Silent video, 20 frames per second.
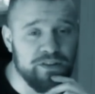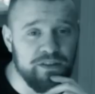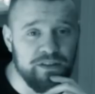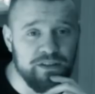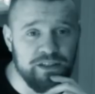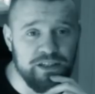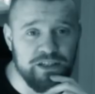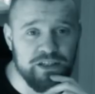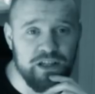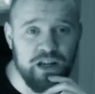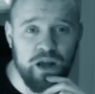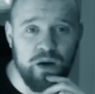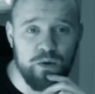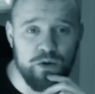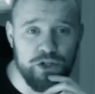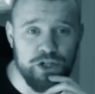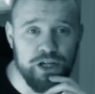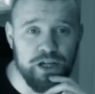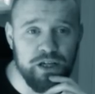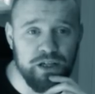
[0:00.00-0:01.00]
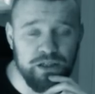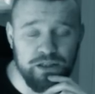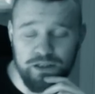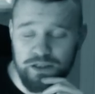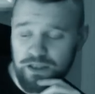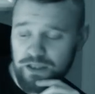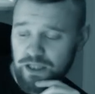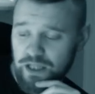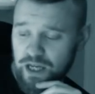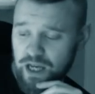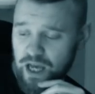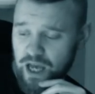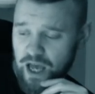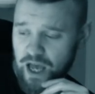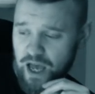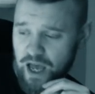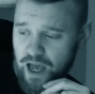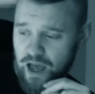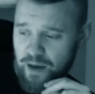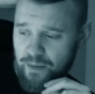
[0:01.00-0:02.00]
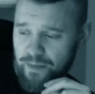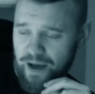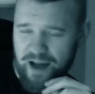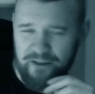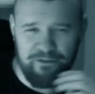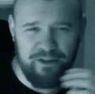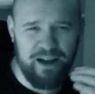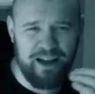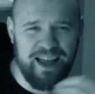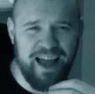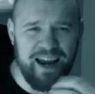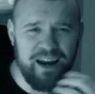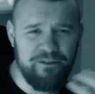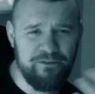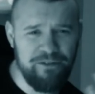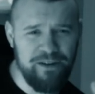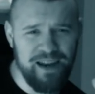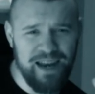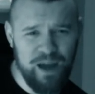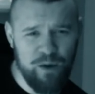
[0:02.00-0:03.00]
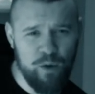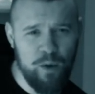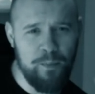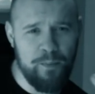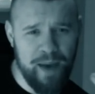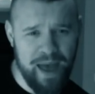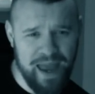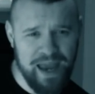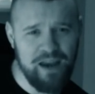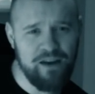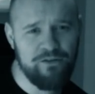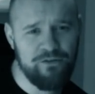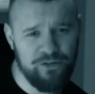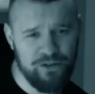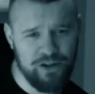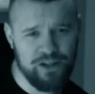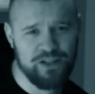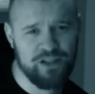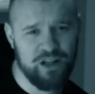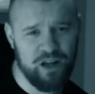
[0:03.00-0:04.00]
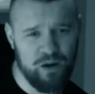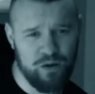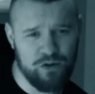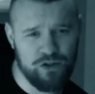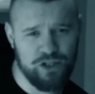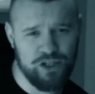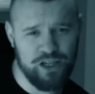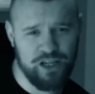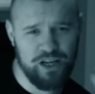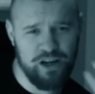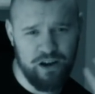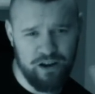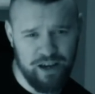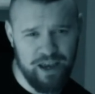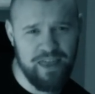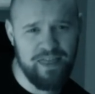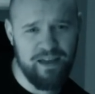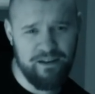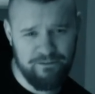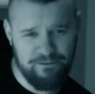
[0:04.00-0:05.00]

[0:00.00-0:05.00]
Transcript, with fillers: disclosure. Um, I, I kind of feel like we're paying for disclosure. Do you not get that